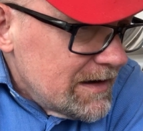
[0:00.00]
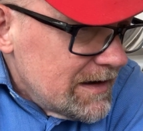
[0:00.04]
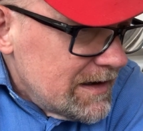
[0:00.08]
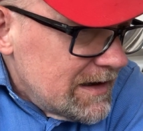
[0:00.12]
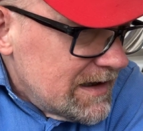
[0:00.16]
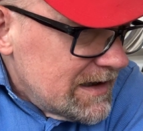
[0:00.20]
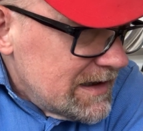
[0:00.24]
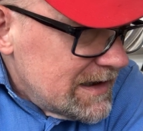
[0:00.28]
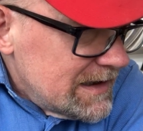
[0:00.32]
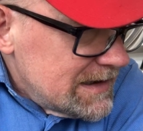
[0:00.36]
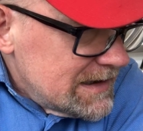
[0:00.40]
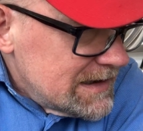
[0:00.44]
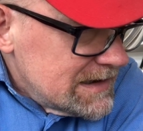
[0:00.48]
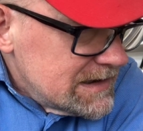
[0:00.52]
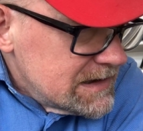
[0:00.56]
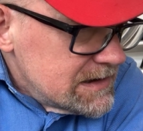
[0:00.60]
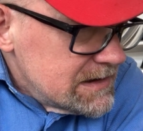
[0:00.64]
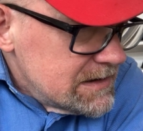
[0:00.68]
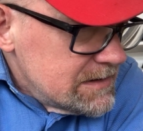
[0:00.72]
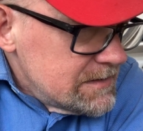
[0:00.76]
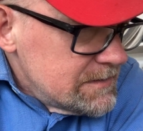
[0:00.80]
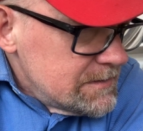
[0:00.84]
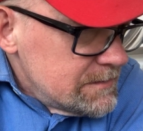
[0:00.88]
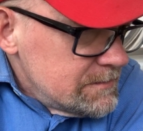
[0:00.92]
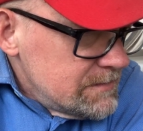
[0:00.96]

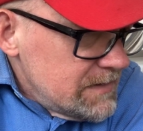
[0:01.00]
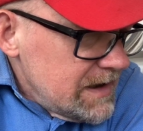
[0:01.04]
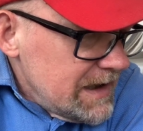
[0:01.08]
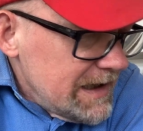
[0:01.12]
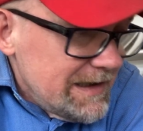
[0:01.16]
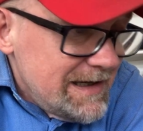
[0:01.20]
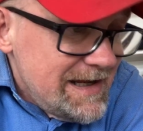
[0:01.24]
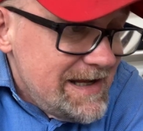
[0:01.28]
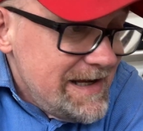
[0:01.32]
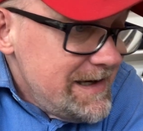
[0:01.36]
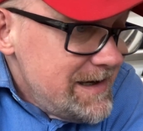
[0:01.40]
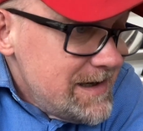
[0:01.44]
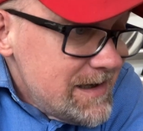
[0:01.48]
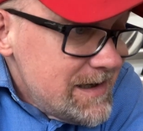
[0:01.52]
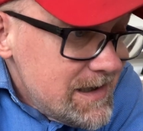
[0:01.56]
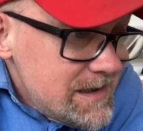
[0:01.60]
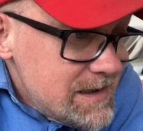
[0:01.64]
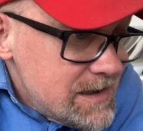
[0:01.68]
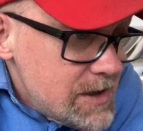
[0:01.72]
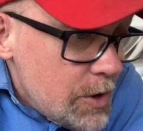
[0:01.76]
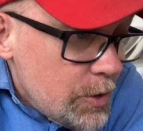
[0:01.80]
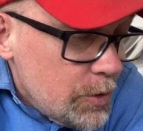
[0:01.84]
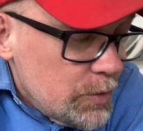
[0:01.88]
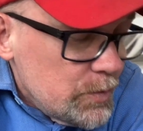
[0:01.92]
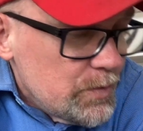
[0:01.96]
And he
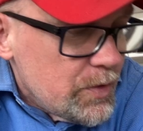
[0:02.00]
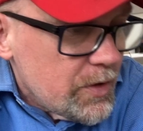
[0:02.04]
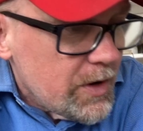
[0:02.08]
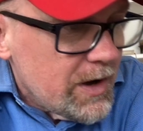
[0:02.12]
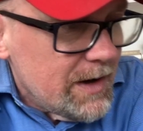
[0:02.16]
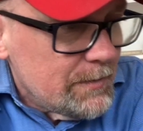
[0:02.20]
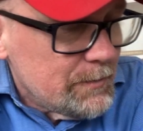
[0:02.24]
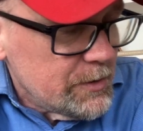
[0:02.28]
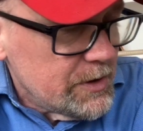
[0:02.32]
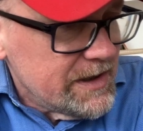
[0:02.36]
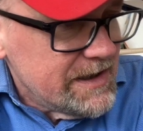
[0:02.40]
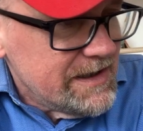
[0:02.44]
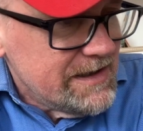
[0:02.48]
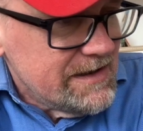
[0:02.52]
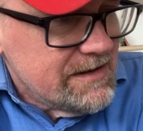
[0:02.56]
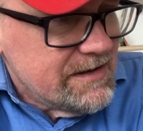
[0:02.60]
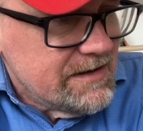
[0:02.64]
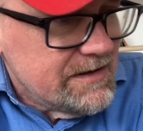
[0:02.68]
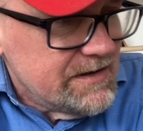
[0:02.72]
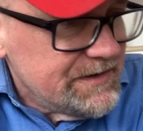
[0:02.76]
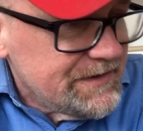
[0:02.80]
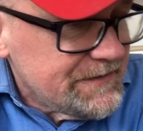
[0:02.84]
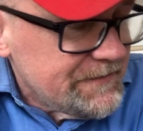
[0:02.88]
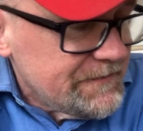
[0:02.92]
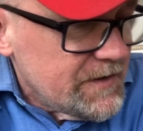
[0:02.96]
didn't own property,
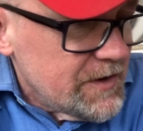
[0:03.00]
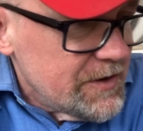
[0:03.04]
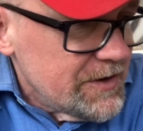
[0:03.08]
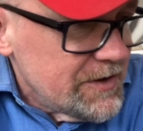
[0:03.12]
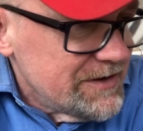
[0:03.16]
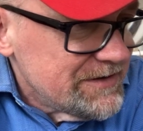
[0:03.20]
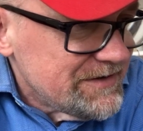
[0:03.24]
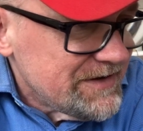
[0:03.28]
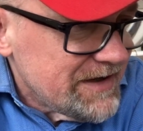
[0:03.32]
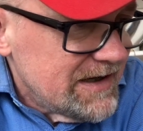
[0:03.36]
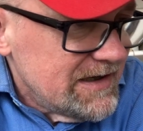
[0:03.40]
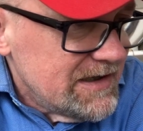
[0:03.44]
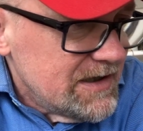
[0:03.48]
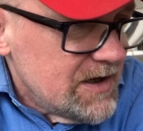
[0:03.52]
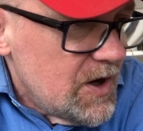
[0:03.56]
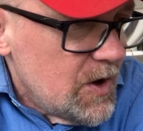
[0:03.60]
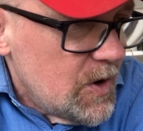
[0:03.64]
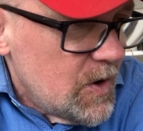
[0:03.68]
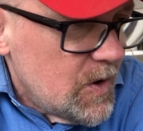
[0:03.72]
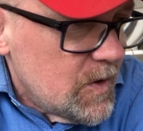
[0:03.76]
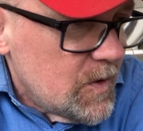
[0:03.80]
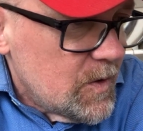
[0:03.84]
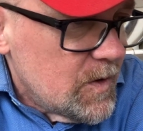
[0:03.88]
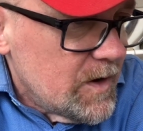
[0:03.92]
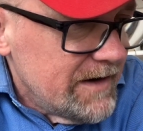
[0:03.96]
as far as I
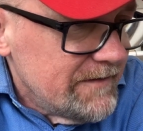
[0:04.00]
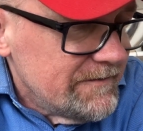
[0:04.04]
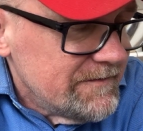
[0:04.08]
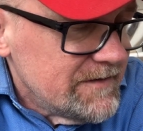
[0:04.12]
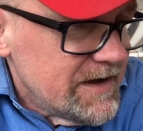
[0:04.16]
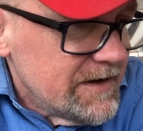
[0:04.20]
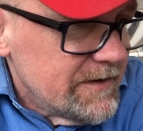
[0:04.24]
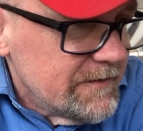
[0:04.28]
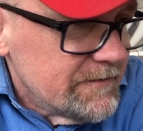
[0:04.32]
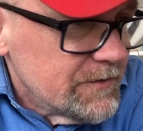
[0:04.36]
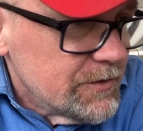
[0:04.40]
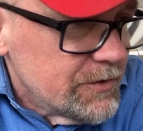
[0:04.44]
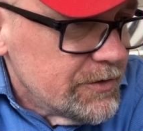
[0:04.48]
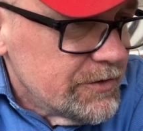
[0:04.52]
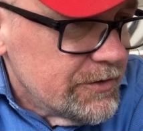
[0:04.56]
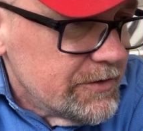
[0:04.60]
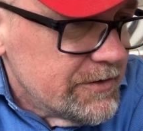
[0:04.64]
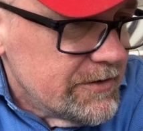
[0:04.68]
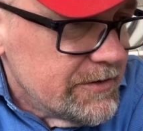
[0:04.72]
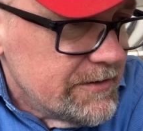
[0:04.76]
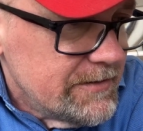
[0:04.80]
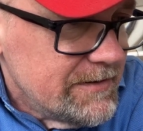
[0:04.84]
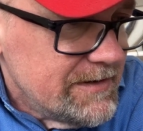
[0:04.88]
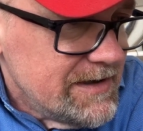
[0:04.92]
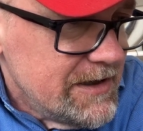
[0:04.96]
know. I've never
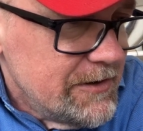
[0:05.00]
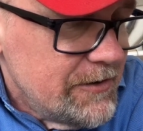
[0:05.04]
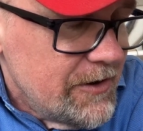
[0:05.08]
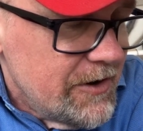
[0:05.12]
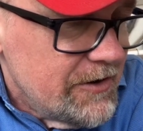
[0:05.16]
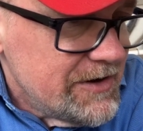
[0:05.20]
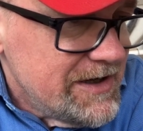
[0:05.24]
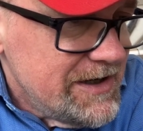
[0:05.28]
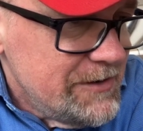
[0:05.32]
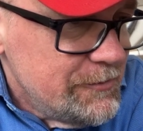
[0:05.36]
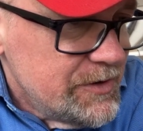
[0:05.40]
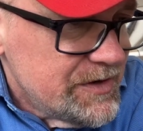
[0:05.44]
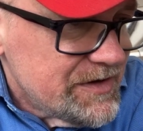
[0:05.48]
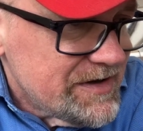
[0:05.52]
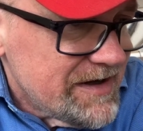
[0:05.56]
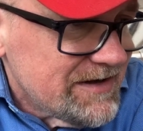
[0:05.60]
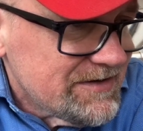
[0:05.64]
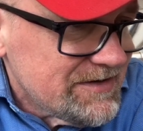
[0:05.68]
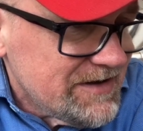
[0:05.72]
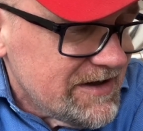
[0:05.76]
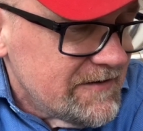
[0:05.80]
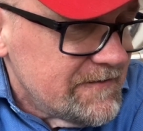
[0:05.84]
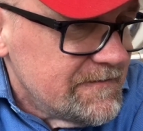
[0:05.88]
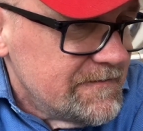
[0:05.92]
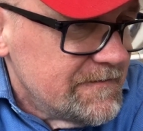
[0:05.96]
heard, you know, he was
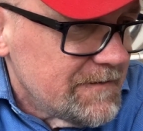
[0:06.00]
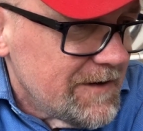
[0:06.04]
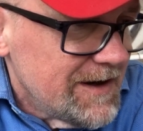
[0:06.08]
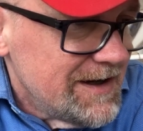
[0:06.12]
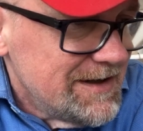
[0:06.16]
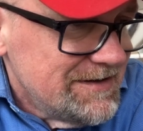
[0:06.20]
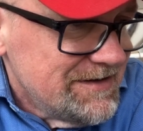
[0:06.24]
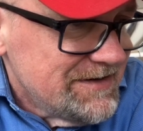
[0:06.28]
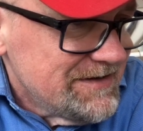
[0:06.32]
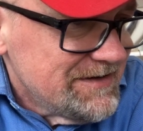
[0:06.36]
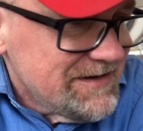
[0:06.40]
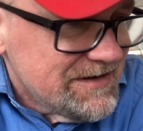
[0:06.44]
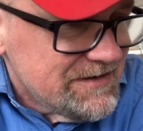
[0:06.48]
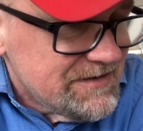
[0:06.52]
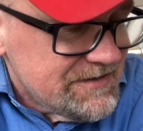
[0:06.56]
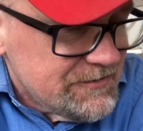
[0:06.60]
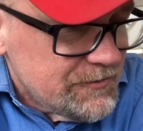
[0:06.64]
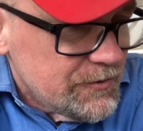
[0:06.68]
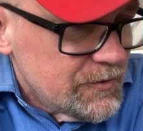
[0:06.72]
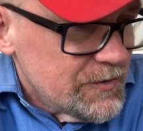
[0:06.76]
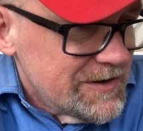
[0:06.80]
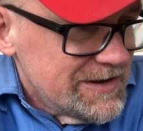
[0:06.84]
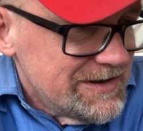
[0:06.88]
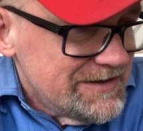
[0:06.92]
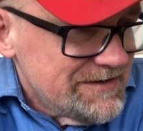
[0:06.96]
asking friends to
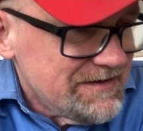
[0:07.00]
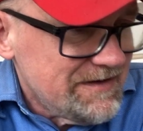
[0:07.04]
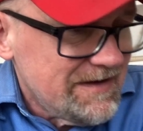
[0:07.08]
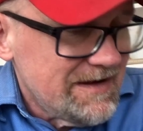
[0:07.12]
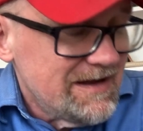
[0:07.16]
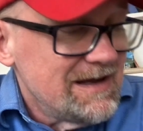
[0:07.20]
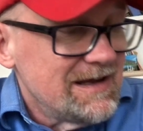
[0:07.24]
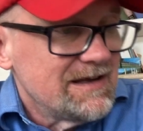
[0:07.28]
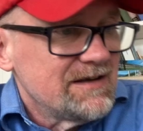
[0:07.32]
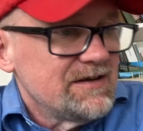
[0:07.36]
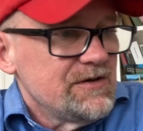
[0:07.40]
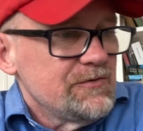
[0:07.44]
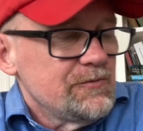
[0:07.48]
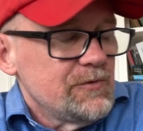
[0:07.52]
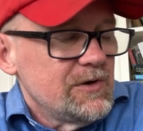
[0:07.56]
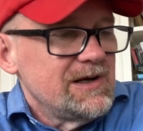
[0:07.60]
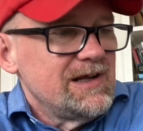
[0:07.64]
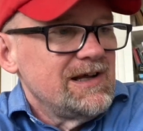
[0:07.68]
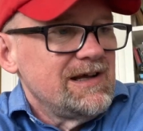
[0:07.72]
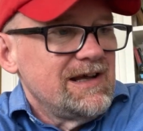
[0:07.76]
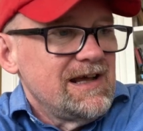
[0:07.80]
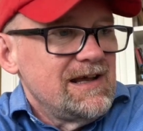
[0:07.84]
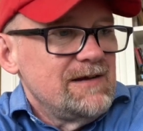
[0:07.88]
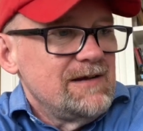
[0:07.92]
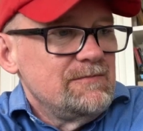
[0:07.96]
store his things when
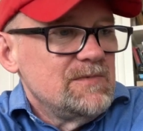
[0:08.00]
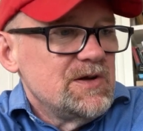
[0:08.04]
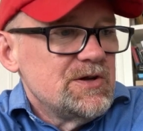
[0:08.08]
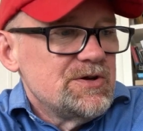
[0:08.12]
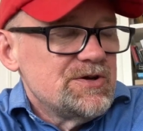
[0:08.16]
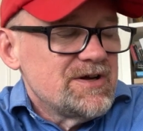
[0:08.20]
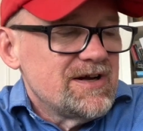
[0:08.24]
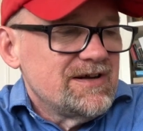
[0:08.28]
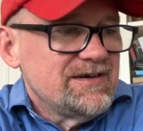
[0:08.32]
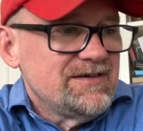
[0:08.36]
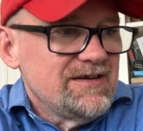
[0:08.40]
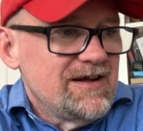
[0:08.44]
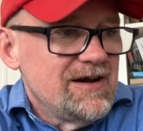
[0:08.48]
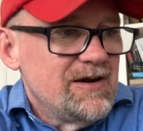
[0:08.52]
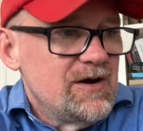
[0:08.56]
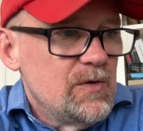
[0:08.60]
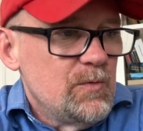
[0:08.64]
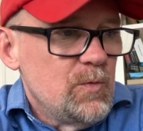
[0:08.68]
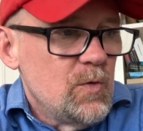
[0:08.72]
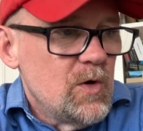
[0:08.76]
he came to Chateau.